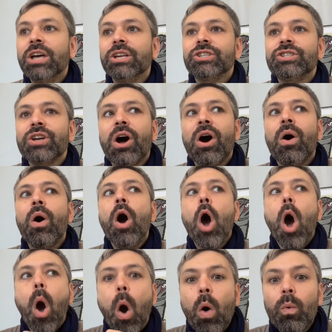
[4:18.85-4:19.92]

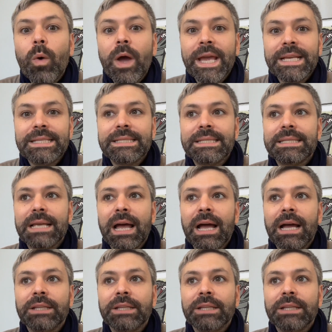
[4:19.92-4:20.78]
So always